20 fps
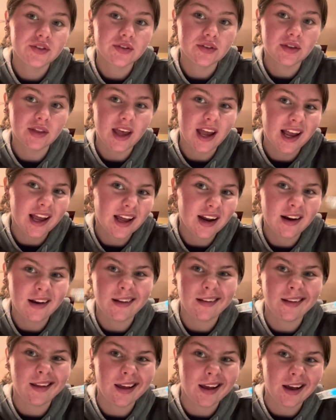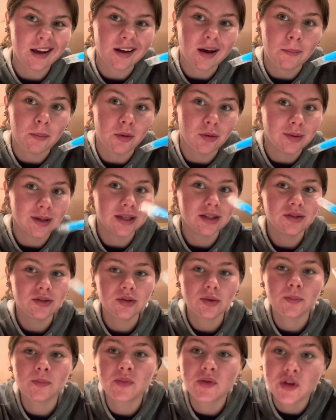like in like a couple weeks,
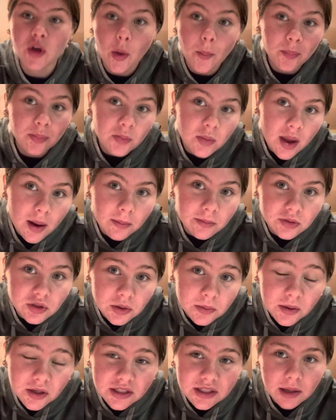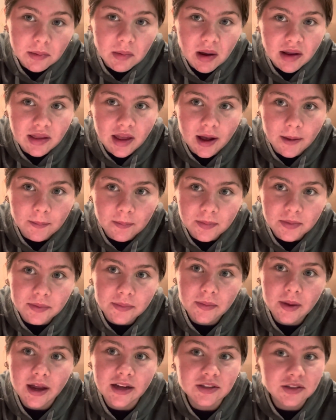so I'm super excited about that.
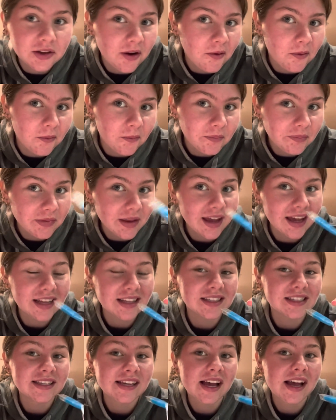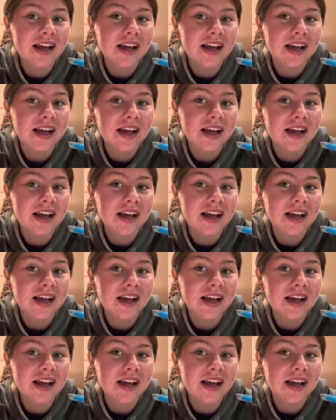I just got home, it's